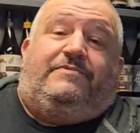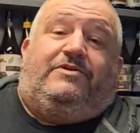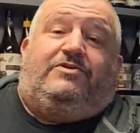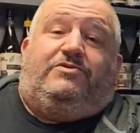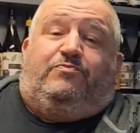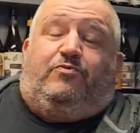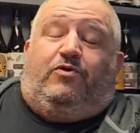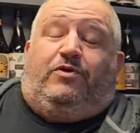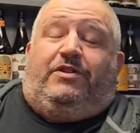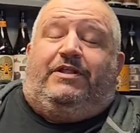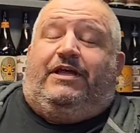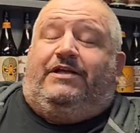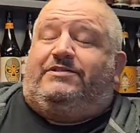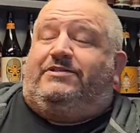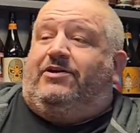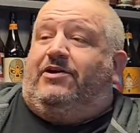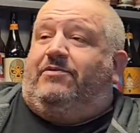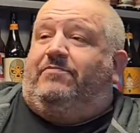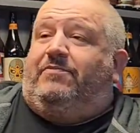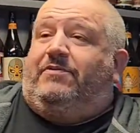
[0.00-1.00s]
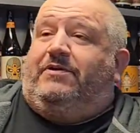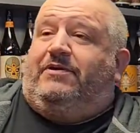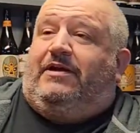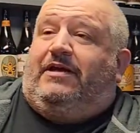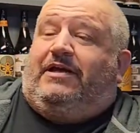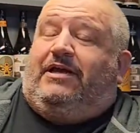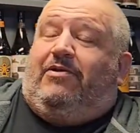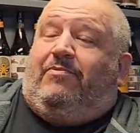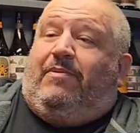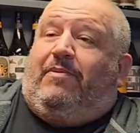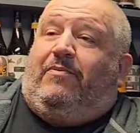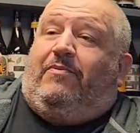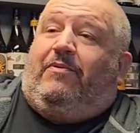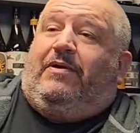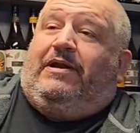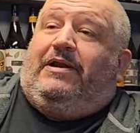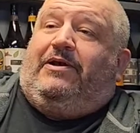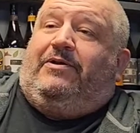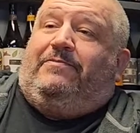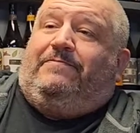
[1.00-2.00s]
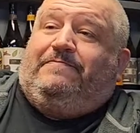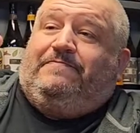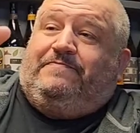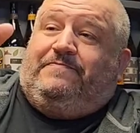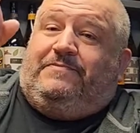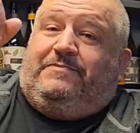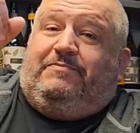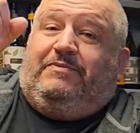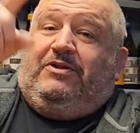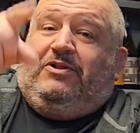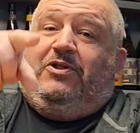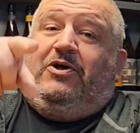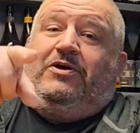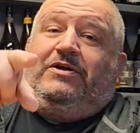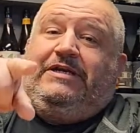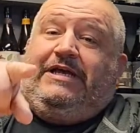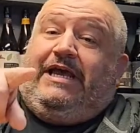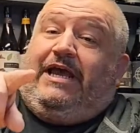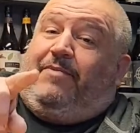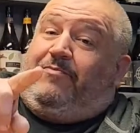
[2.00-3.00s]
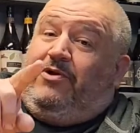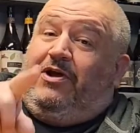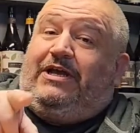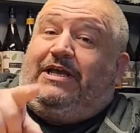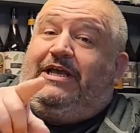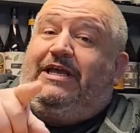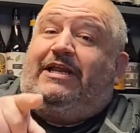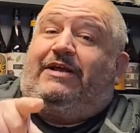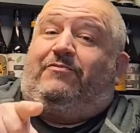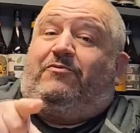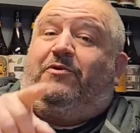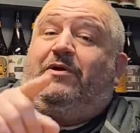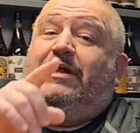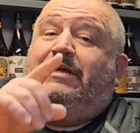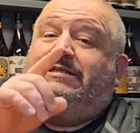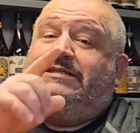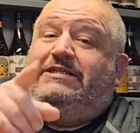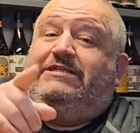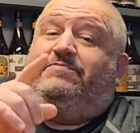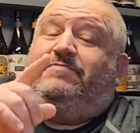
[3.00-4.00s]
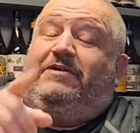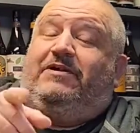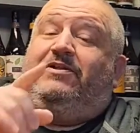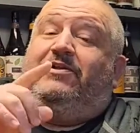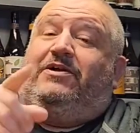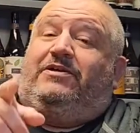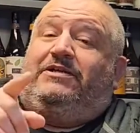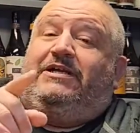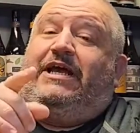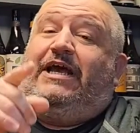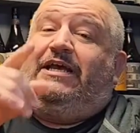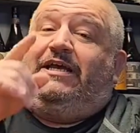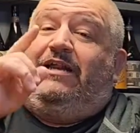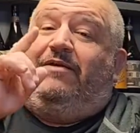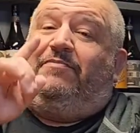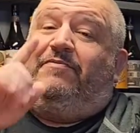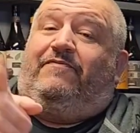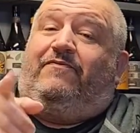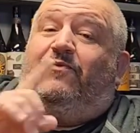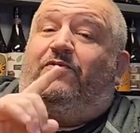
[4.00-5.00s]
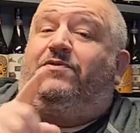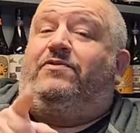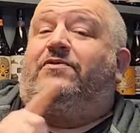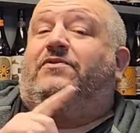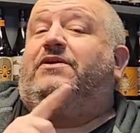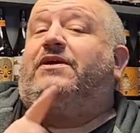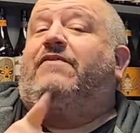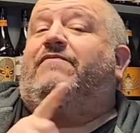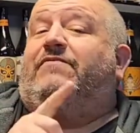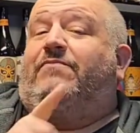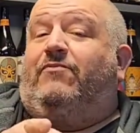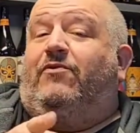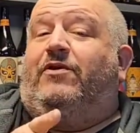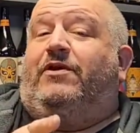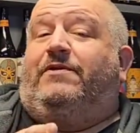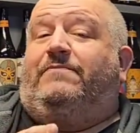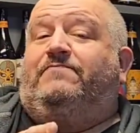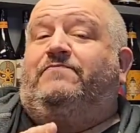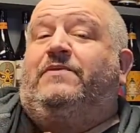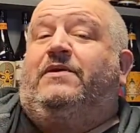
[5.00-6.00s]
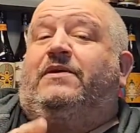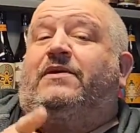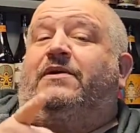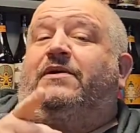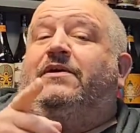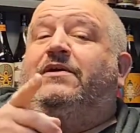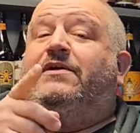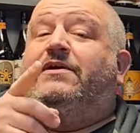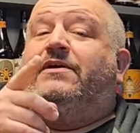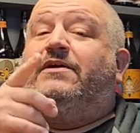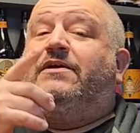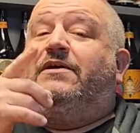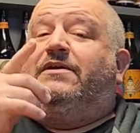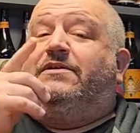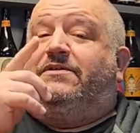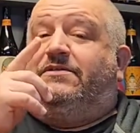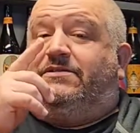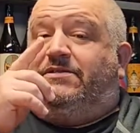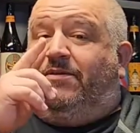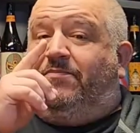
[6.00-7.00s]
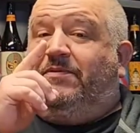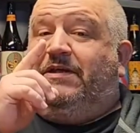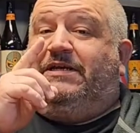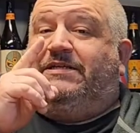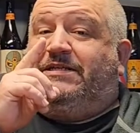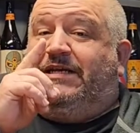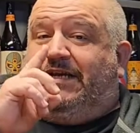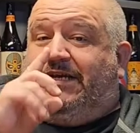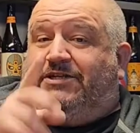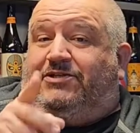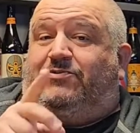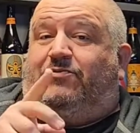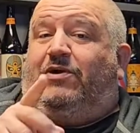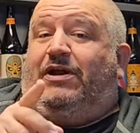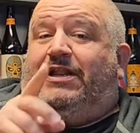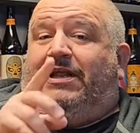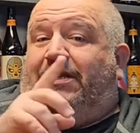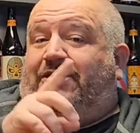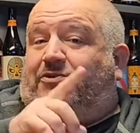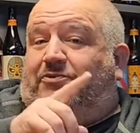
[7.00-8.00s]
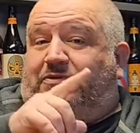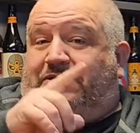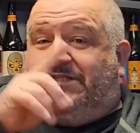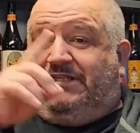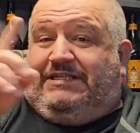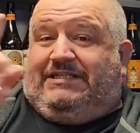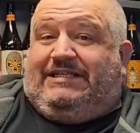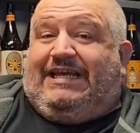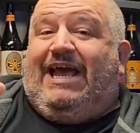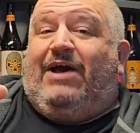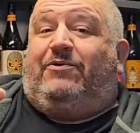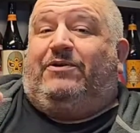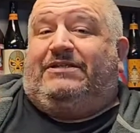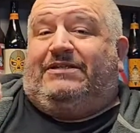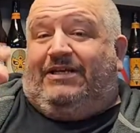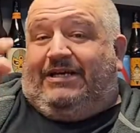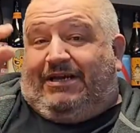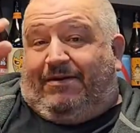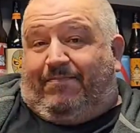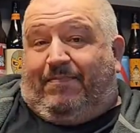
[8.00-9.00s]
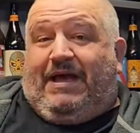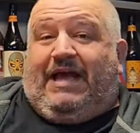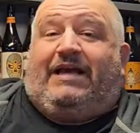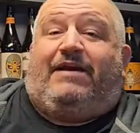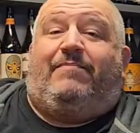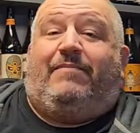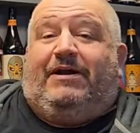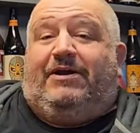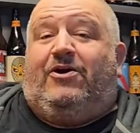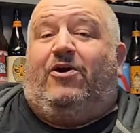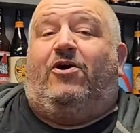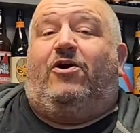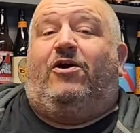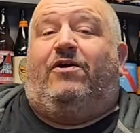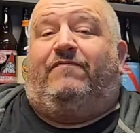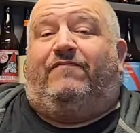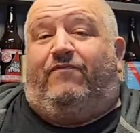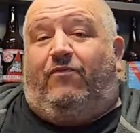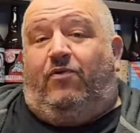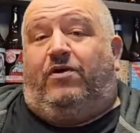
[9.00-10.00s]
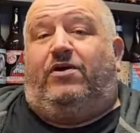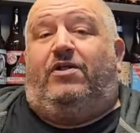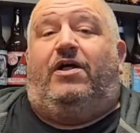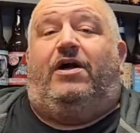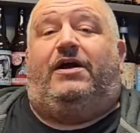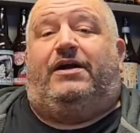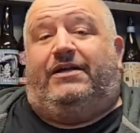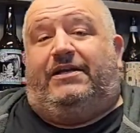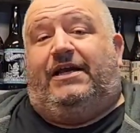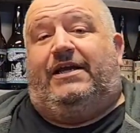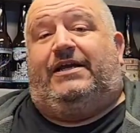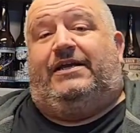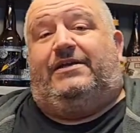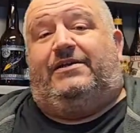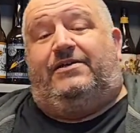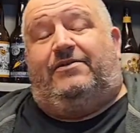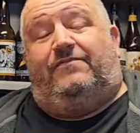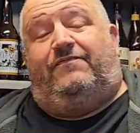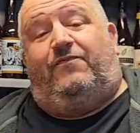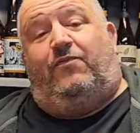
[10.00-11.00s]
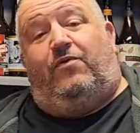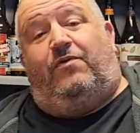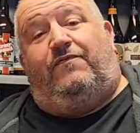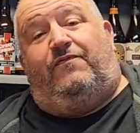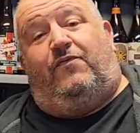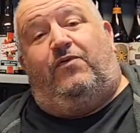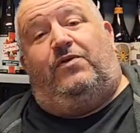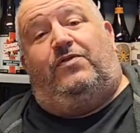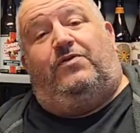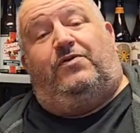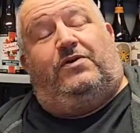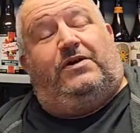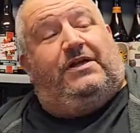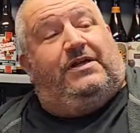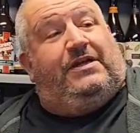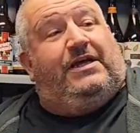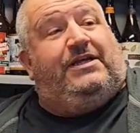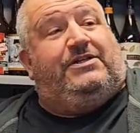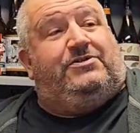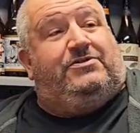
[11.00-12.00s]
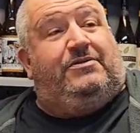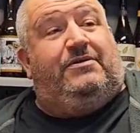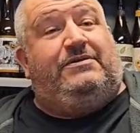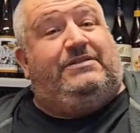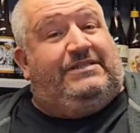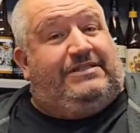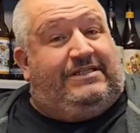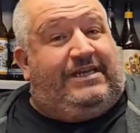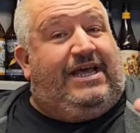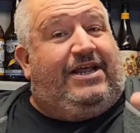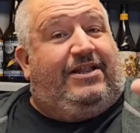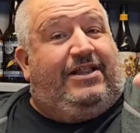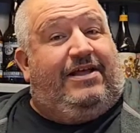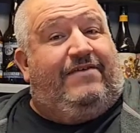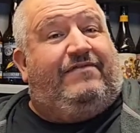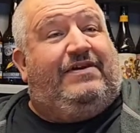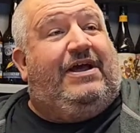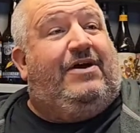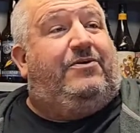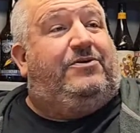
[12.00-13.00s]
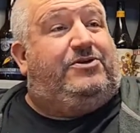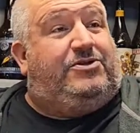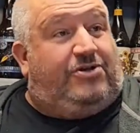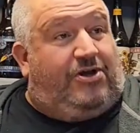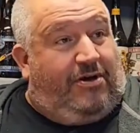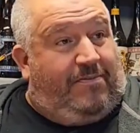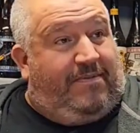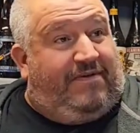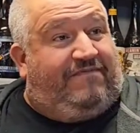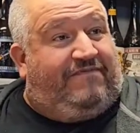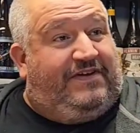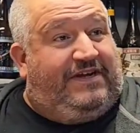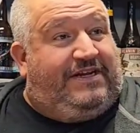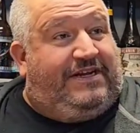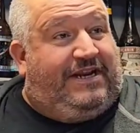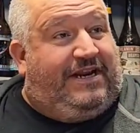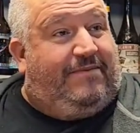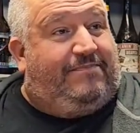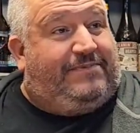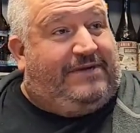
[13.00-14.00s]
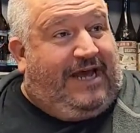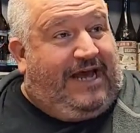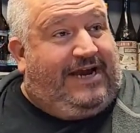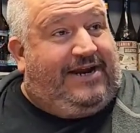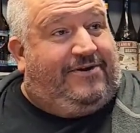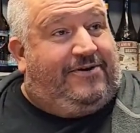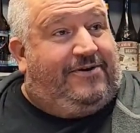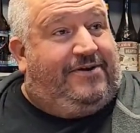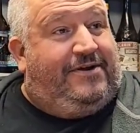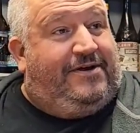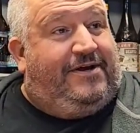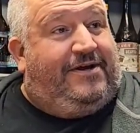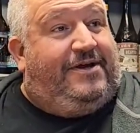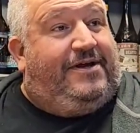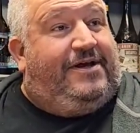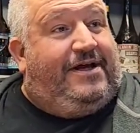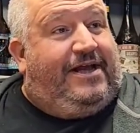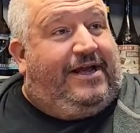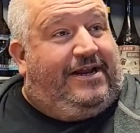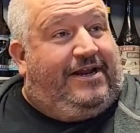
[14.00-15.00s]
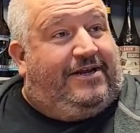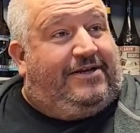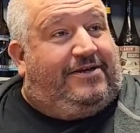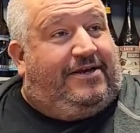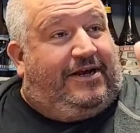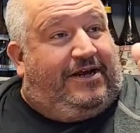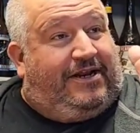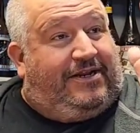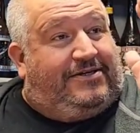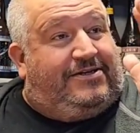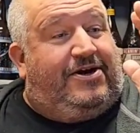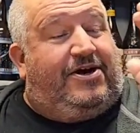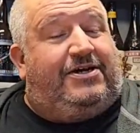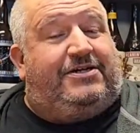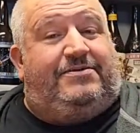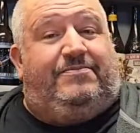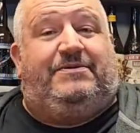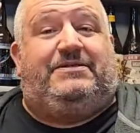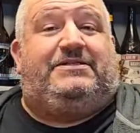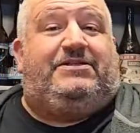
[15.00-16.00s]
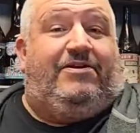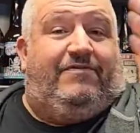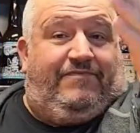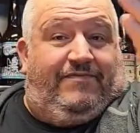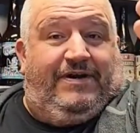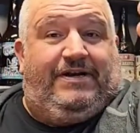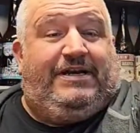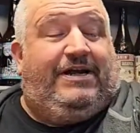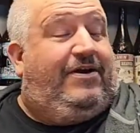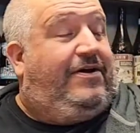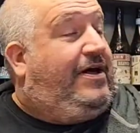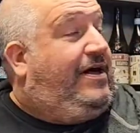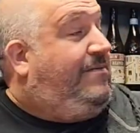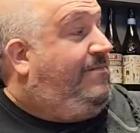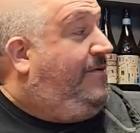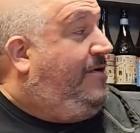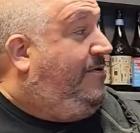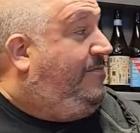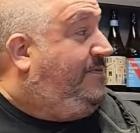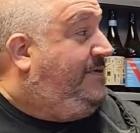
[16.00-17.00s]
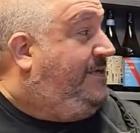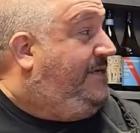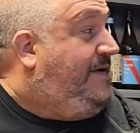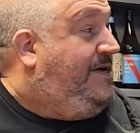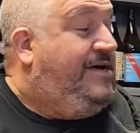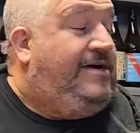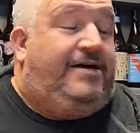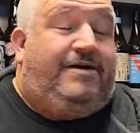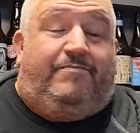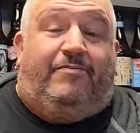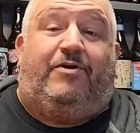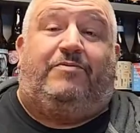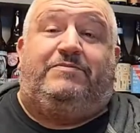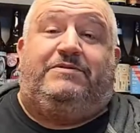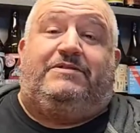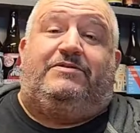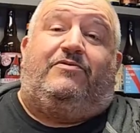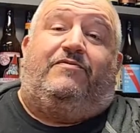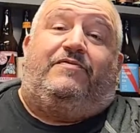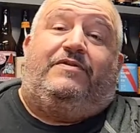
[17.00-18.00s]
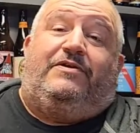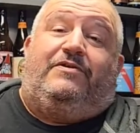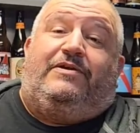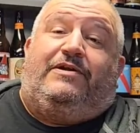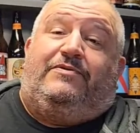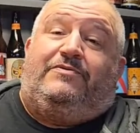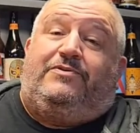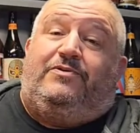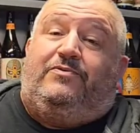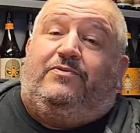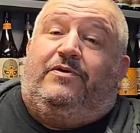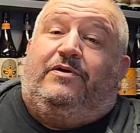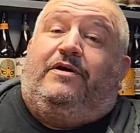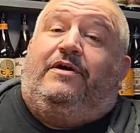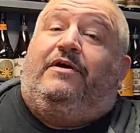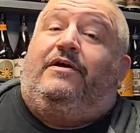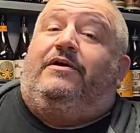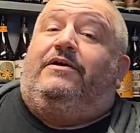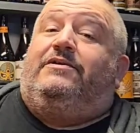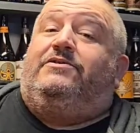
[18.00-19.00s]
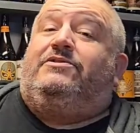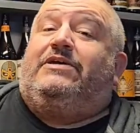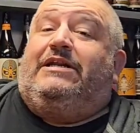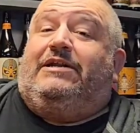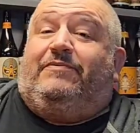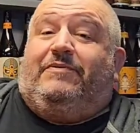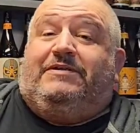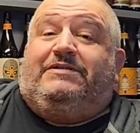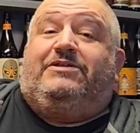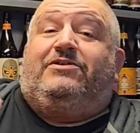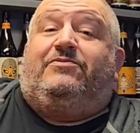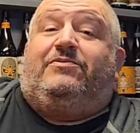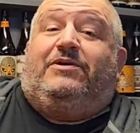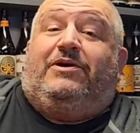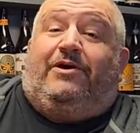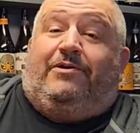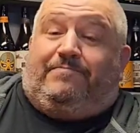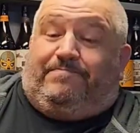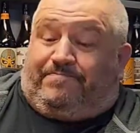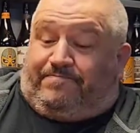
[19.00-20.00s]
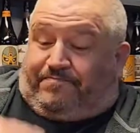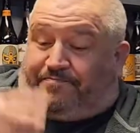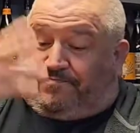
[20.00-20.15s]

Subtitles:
There's more to that song, but I can't remember right now. It's been a long day. I'm not kidding. When I say it's been a long day, I get up at 4:30 every morning. And some days I get to work and I don't sit down until I get back in my car at 4 o'clock at night and at 4:30 at night. So this is 10, 11 hours on my feet and I'm tired and I gotta talk to myself right now. Hi, Marbsy. Marbsy's over there now too. So anyways, here we are.